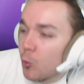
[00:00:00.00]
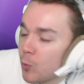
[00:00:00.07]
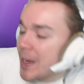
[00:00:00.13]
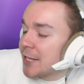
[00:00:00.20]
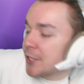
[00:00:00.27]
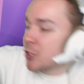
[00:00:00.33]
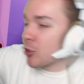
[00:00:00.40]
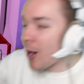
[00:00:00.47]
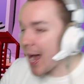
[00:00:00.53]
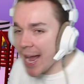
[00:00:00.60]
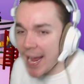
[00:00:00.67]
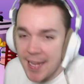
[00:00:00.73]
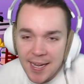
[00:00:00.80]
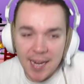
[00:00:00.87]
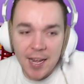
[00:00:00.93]
We
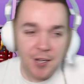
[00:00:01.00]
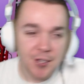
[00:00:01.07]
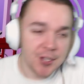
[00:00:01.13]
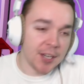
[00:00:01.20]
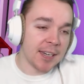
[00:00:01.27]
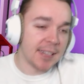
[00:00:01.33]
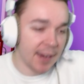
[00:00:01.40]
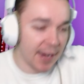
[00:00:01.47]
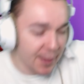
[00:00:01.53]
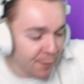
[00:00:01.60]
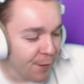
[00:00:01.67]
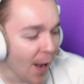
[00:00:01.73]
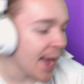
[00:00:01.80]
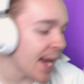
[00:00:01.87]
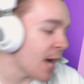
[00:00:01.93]
tried to
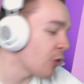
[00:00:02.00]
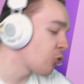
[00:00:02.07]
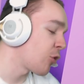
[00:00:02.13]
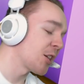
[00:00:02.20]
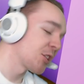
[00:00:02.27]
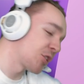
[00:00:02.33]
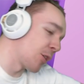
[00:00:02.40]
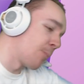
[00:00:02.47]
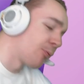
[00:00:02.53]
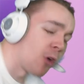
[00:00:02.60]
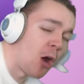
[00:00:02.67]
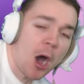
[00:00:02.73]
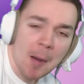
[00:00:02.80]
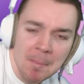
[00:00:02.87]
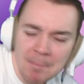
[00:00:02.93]
invite our crush to
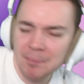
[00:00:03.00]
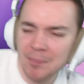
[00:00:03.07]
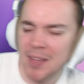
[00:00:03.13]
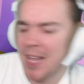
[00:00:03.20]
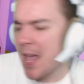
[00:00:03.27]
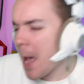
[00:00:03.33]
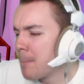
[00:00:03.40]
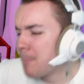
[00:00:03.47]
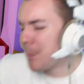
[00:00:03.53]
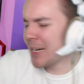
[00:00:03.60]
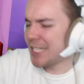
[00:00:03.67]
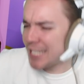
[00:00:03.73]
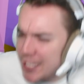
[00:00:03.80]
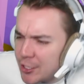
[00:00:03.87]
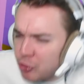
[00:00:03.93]
prom,
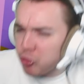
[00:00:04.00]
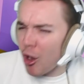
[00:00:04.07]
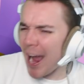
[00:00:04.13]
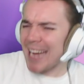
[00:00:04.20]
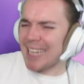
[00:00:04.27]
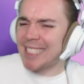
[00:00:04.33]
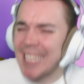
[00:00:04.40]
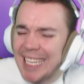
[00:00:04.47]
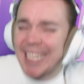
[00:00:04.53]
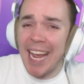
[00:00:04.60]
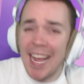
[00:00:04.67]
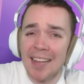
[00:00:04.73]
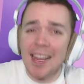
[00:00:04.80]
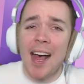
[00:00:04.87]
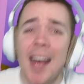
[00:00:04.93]
but she tried to
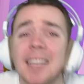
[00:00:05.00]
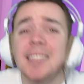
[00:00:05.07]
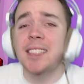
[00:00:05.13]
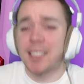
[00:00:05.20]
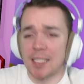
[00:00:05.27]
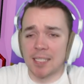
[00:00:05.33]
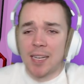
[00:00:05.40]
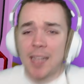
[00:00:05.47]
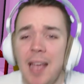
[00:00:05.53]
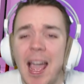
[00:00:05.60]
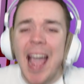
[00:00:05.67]
kill us!